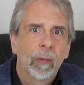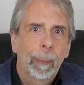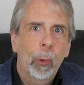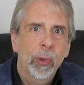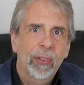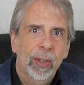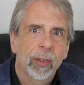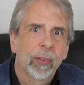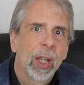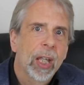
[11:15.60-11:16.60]
The point
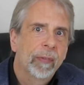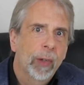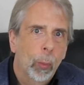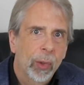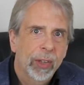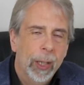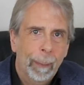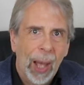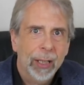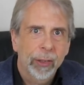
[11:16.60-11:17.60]
is that within a
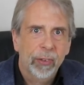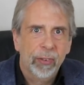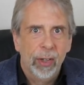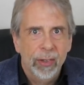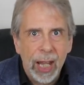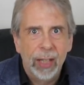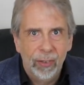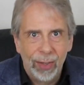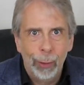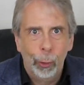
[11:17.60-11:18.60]
balanced net
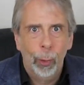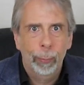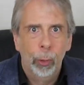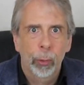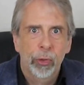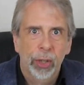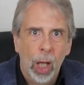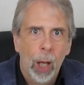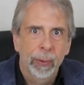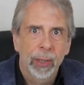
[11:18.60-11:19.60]
zero approach to
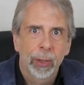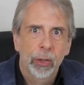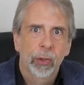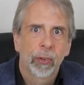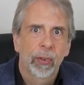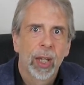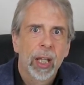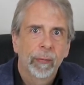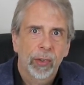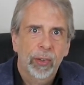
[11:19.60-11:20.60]
carbon emissions,
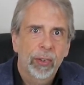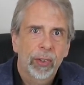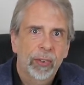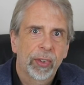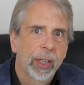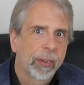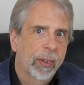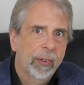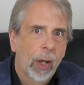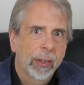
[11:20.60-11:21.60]
the CCC has
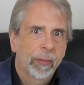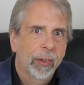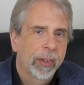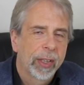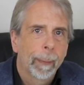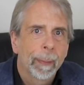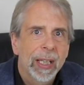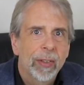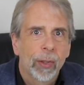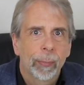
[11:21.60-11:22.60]
decided that in the
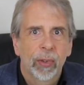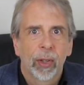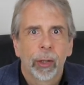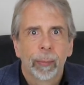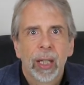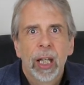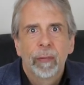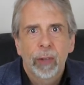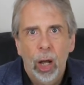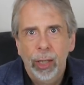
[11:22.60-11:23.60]
medium term,
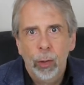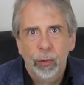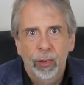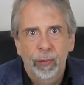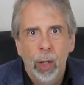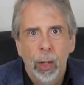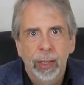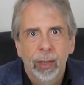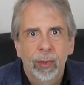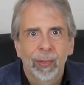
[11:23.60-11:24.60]
the high cost of
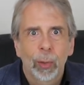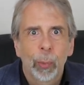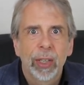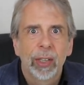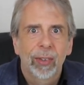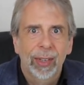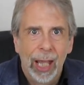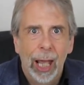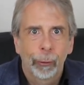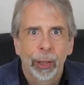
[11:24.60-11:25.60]
flying is something we need to
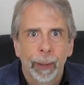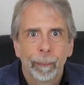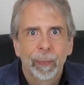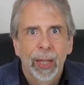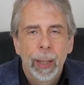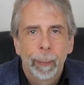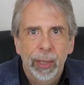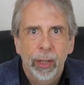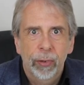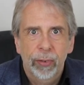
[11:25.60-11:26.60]
carry,
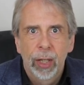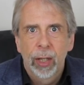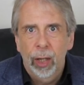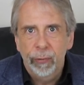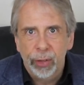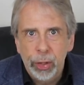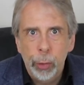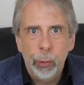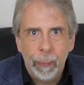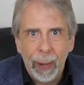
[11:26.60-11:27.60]
because of the
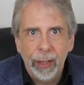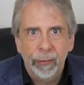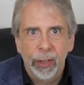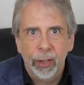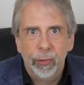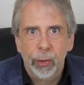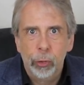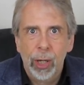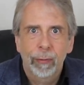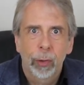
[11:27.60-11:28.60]
huge benefits that
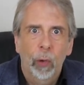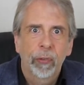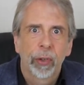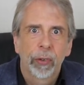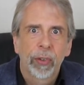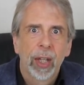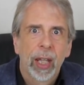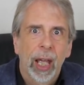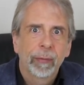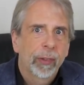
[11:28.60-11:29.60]
travel offers,
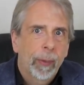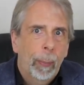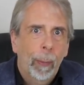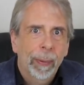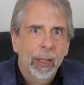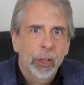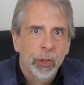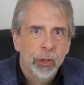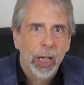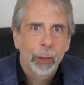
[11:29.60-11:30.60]
and that the
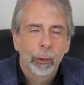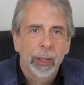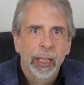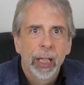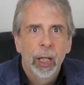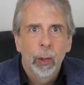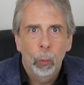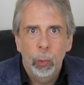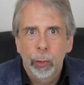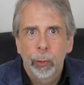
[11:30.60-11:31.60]
population generally
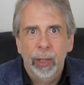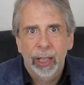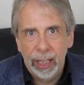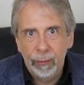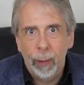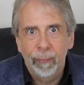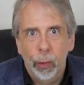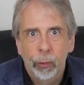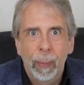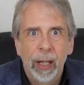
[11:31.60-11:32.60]
will give up
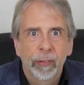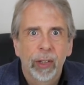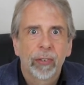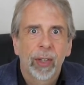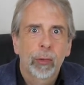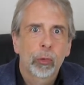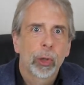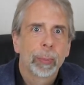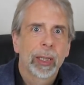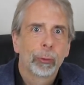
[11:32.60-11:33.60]
those benefits
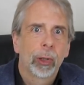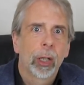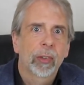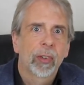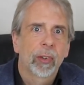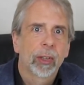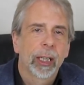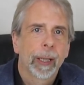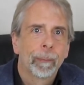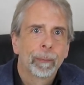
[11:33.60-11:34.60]
extremely
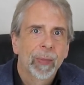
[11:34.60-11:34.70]
reluctantly.